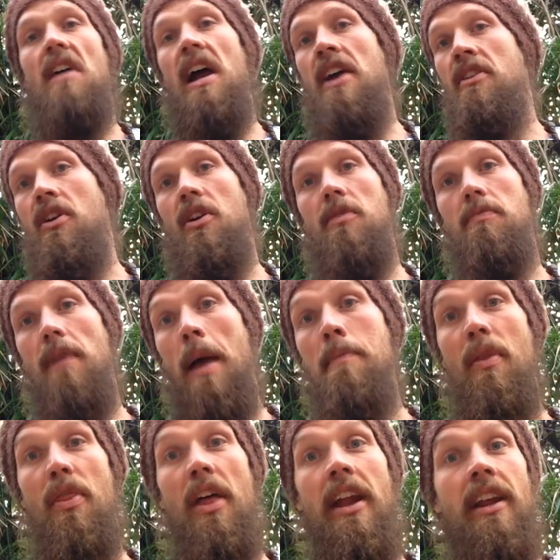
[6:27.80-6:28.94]
either
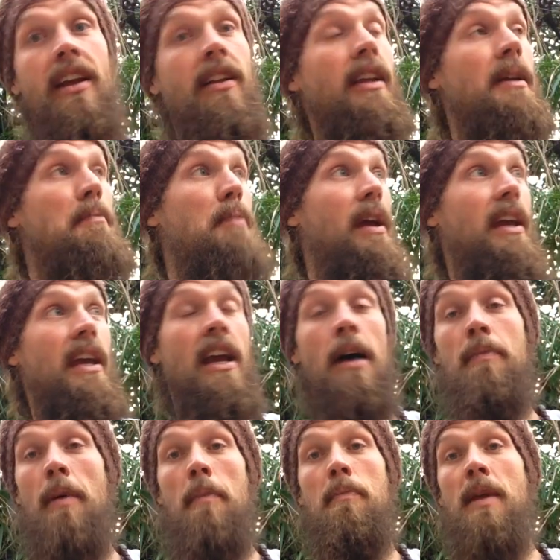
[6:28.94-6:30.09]
empathetically picking
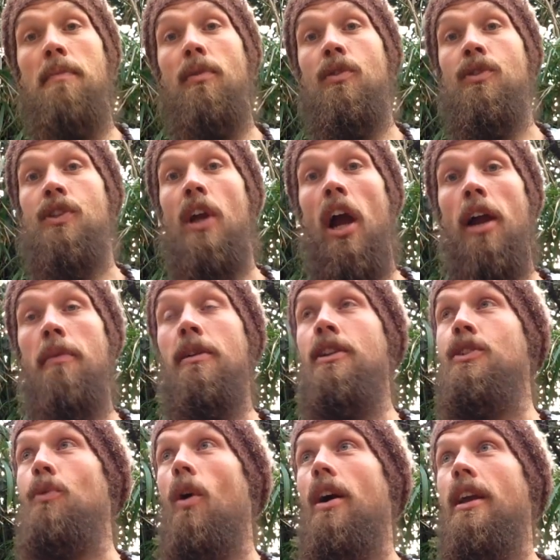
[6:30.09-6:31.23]
up on people's
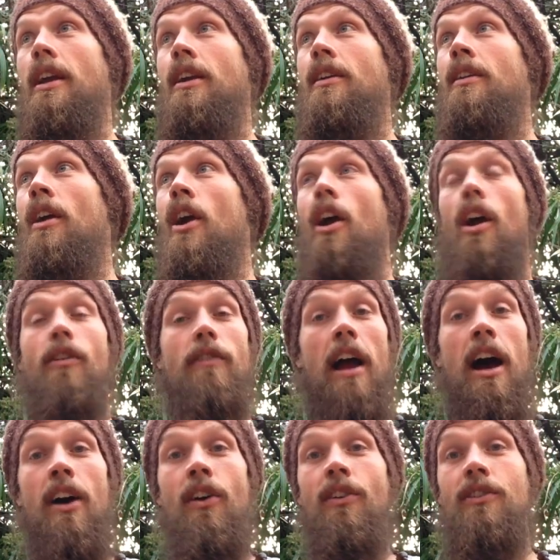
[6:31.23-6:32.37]
garbage, walking
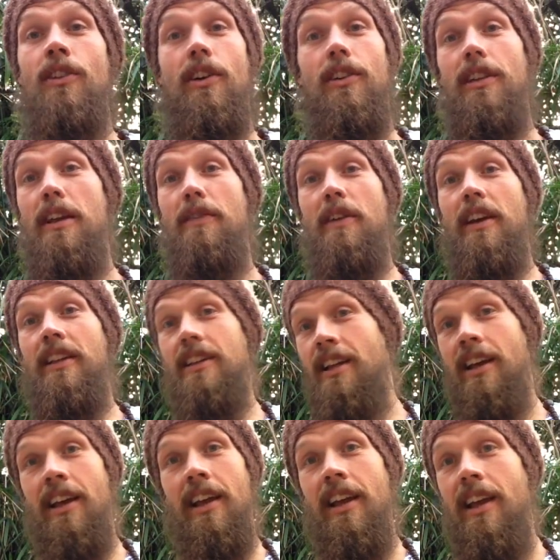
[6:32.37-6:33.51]
around, or living
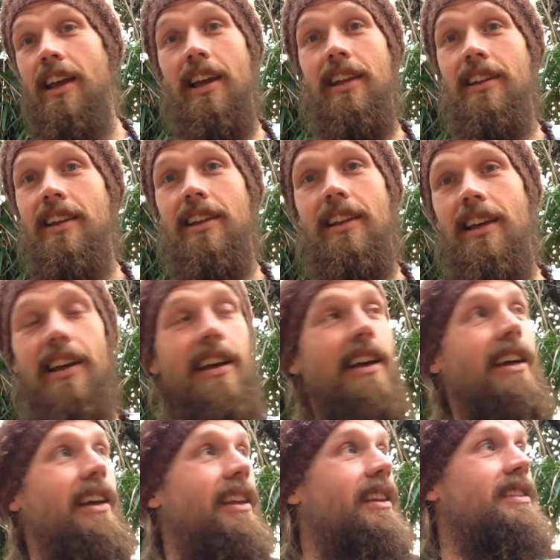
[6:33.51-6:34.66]
in
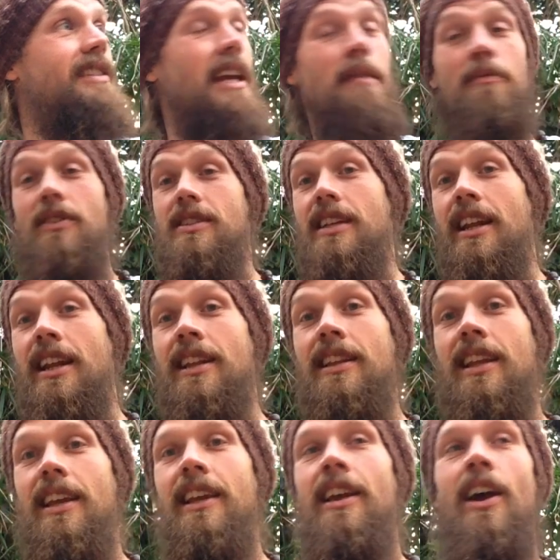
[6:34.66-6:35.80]
the same
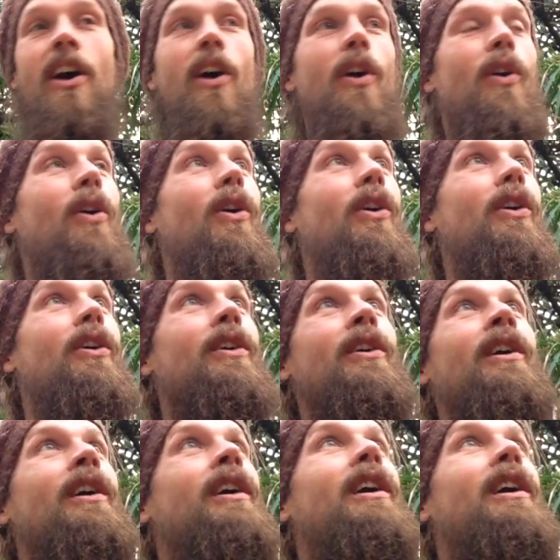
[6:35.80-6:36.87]
vicinity, or